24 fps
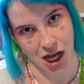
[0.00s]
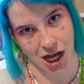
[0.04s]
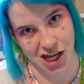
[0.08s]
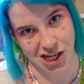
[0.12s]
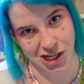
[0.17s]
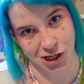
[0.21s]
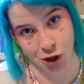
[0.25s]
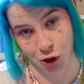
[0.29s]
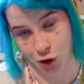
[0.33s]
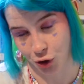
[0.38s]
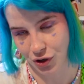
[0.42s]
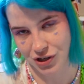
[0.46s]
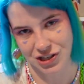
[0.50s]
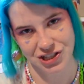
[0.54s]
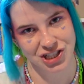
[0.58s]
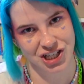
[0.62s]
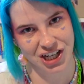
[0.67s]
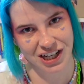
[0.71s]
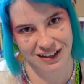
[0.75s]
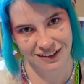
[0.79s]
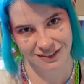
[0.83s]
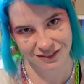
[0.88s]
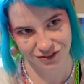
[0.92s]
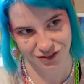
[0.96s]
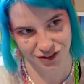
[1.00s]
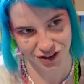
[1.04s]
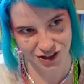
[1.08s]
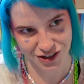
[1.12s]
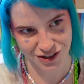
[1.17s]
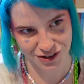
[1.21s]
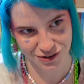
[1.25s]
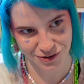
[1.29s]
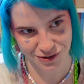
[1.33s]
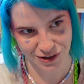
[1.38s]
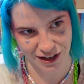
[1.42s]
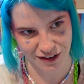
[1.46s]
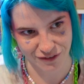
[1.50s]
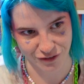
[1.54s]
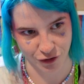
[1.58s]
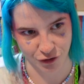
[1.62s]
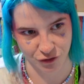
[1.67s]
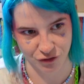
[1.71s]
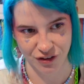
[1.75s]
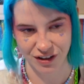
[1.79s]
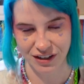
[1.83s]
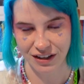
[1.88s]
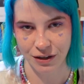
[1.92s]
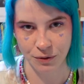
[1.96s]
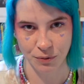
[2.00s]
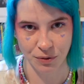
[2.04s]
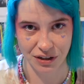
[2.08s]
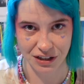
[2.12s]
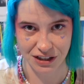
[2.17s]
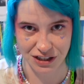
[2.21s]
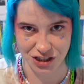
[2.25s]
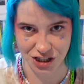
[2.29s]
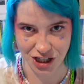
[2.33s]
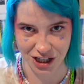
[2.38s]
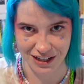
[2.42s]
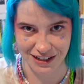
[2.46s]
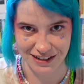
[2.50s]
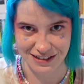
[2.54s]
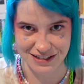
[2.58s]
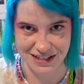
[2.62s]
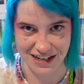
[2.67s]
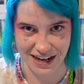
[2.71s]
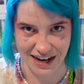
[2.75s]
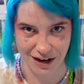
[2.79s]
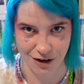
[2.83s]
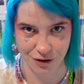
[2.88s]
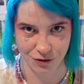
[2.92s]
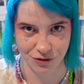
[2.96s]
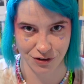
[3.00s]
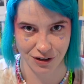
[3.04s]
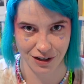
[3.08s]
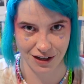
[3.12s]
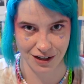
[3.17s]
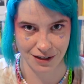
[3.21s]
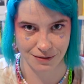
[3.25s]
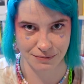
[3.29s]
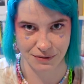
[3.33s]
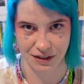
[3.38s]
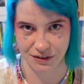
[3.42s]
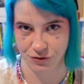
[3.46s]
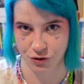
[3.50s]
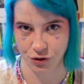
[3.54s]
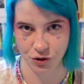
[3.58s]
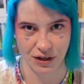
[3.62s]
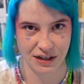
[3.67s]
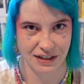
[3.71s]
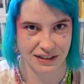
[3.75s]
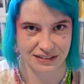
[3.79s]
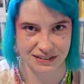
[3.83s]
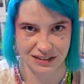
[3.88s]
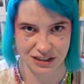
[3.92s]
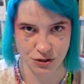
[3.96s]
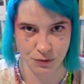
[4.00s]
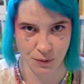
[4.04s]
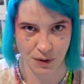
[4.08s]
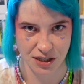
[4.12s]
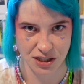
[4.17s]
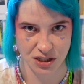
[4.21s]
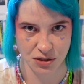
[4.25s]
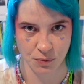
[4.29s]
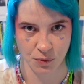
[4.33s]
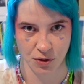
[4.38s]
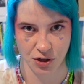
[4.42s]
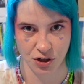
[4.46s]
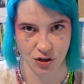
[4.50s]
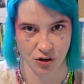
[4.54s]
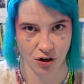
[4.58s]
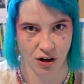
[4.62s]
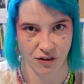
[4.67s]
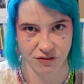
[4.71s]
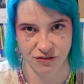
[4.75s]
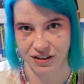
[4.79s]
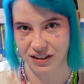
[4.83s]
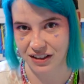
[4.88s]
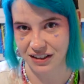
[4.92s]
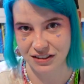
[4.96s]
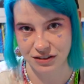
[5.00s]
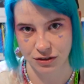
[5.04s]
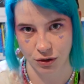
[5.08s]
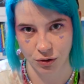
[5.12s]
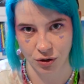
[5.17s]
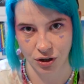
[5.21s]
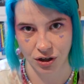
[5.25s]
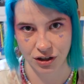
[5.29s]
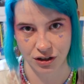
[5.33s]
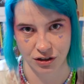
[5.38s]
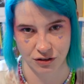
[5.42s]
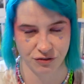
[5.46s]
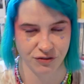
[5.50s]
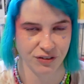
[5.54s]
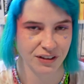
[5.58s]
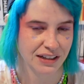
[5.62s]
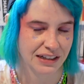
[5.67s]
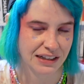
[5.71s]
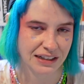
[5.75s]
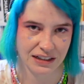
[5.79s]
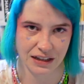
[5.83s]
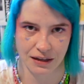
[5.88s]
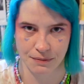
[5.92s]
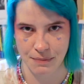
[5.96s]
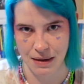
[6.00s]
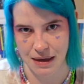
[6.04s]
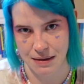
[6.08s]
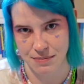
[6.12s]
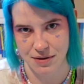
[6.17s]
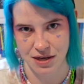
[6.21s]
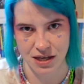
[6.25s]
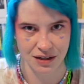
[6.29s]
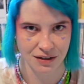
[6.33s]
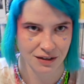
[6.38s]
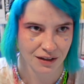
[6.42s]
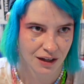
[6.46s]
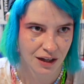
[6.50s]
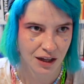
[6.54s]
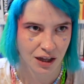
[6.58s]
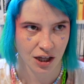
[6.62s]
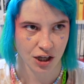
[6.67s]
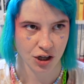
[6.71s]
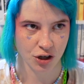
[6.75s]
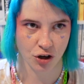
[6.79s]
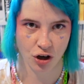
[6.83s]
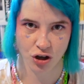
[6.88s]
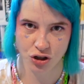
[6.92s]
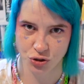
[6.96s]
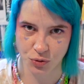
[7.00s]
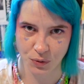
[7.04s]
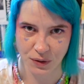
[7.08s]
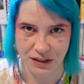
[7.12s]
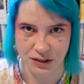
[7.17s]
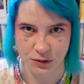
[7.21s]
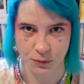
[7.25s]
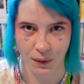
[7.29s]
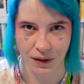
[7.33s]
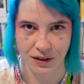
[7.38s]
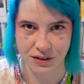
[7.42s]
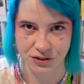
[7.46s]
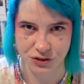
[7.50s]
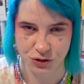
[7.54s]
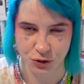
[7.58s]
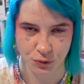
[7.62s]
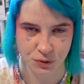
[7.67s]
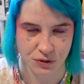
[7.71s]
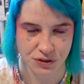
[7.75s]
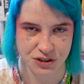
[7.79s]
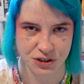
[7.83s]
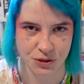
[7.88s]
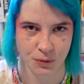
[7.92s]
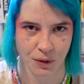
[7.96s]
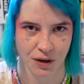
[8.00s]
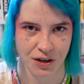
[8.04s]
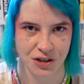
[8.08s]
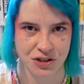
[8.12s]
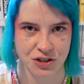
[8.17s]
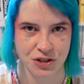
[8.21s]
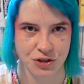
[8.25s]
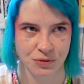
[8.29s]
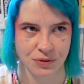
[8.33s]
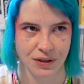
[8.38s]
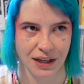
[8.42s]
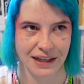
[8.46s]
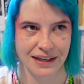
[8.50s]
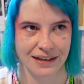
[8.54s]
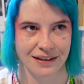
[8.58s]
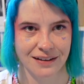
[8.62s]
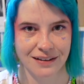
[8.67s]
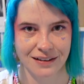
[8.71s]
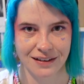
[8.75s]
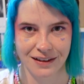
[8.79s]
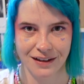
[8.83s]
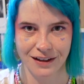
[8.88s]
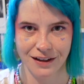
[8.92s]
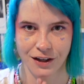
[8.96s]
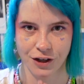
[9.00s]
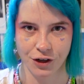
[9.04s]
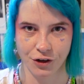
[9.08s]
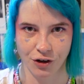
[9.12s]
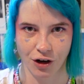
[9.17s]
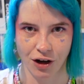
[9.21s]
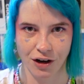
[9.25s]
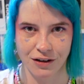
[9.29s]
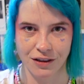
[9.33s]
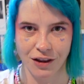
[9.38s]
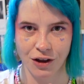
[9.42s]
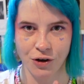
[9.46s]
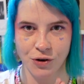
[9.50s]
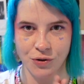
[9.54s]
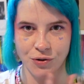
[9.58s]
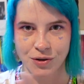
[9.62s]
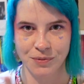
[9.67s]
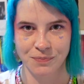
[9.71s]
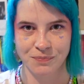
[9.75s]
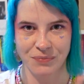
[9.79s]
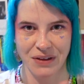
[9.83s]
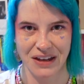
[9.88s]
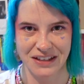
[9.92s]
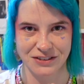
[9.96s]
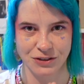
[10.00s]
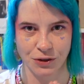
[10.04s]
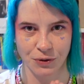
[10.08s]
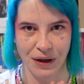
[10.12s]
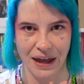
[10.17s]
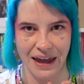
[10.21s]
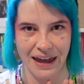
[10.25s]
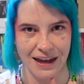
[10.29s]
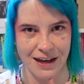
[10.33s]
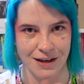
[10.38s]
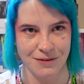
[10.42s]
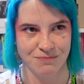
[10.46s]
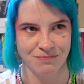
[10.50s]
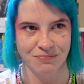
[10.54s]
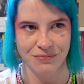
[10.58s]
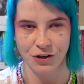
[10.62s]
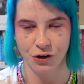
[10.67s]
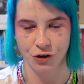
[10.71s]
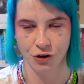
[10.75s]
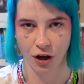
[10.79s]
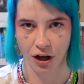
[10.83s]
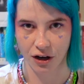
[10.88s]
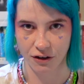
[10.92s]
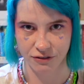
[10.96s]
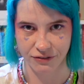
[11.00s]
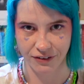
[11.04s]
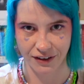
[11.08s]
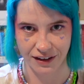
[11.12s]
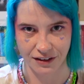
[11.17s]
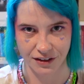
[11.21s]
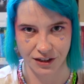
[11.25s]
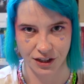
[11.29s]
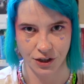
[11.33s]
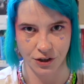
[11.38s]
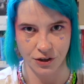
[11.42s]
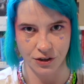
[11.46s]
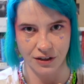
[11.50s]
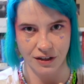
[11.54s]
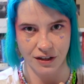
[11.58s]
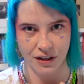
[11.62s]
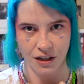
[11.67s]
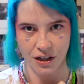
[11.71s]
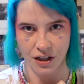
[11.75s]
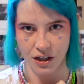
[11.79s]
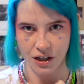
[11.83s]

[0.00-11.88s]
encouraging for you if you're feeling really shitty and down, if you're in a situation where you're not feeling so good or feeling like maybe you're not doing as well in school as you want to, like, you're not alone, it's okay, you're not a failure,